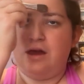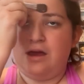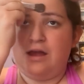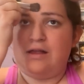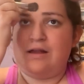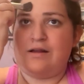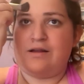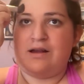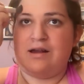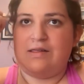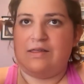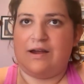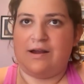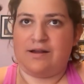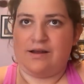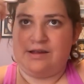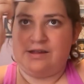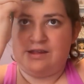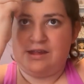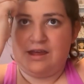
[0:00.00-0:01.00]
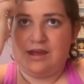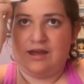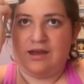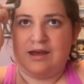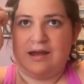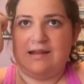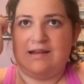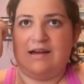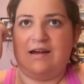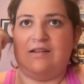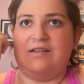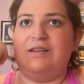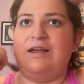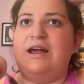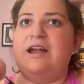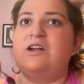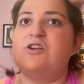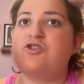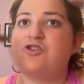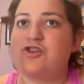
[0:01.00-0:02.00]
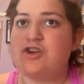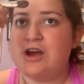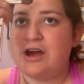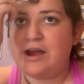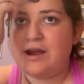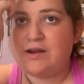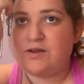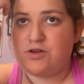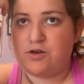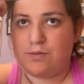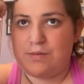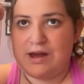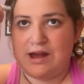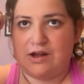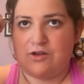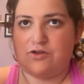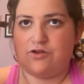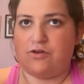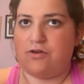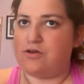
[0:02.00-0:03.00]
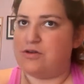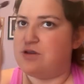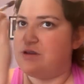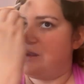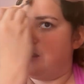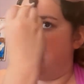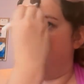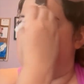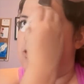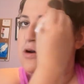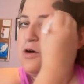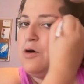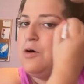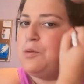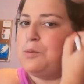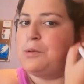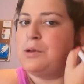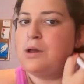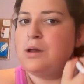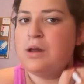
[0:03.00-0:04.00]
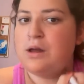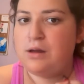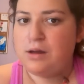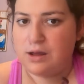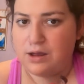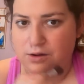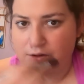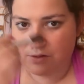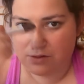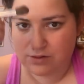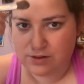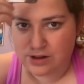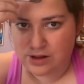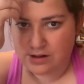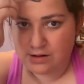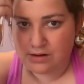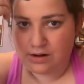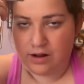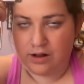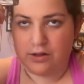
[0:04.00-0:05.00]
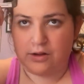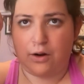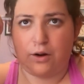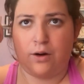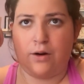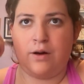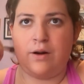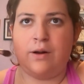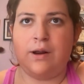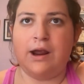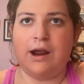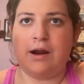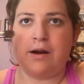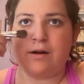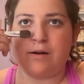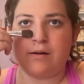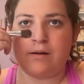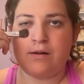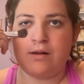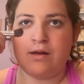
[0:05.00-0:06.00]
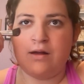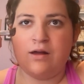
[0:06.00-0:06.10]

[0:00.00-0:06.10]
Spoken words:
And again, like I said, a light shade to match your skin tone and your skin color here.